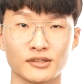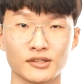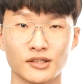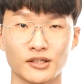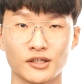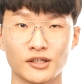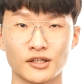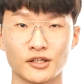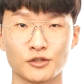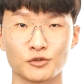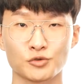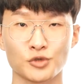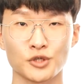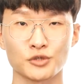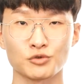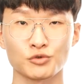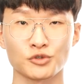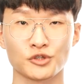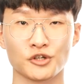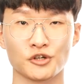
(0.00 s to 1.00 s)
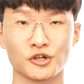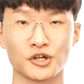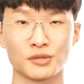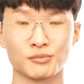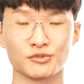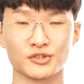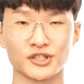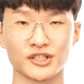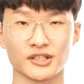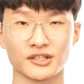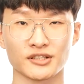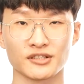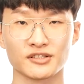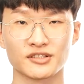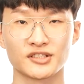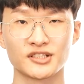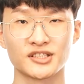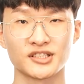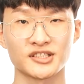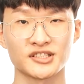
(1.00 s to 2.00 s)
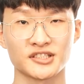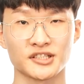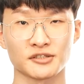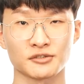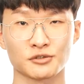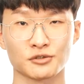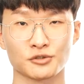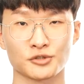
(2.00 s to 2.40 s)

Also, because the final result